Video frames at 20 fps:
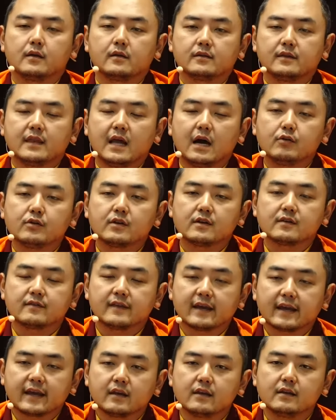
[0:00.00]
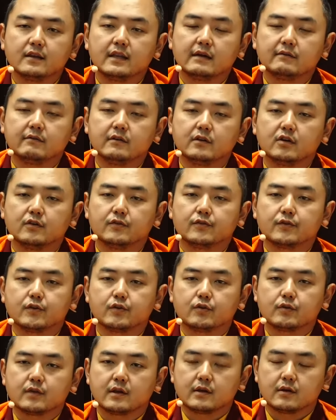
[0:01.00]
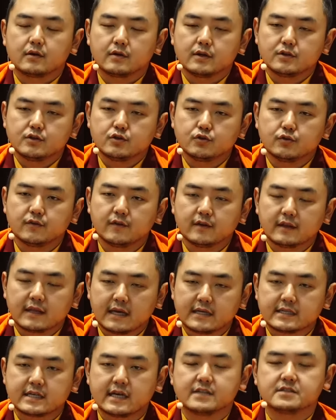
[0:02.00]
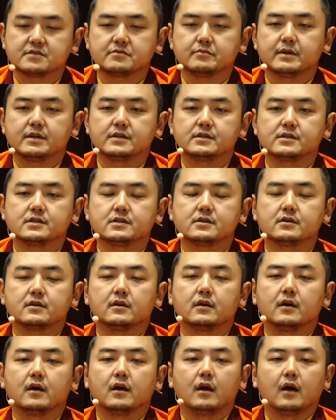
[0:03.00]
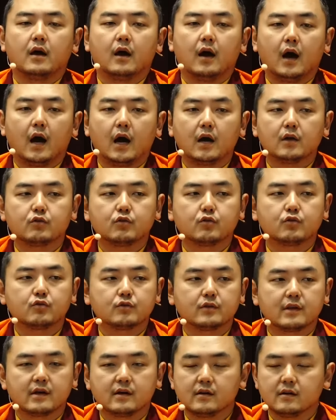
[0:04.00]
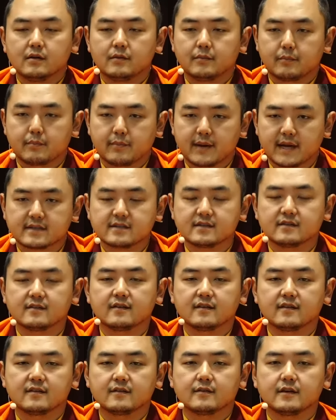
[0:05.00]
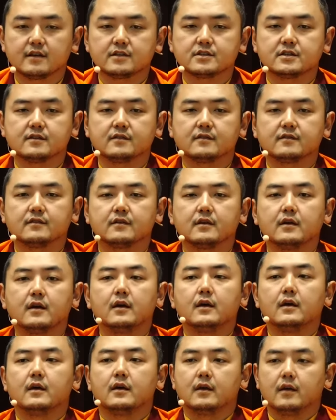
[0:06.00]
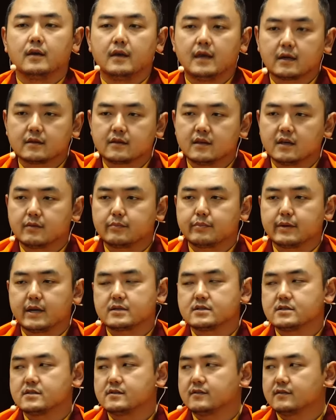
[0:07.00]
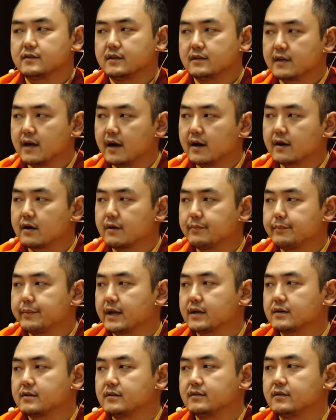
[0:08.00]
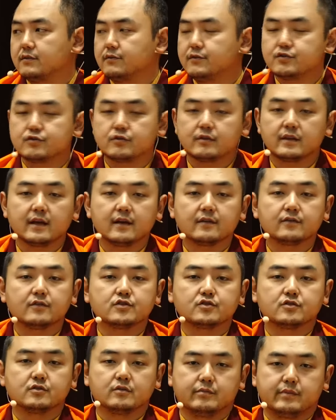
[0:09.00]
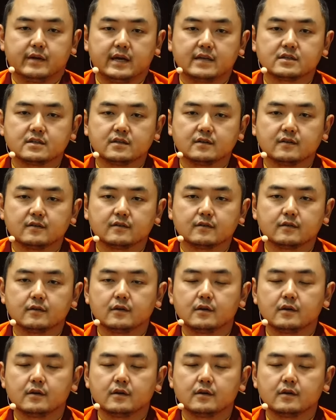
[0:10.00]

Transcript: Now the second level of, you know, the reducing the attachment are through the practices such as tantric practice, the tara practice, the visualization practice.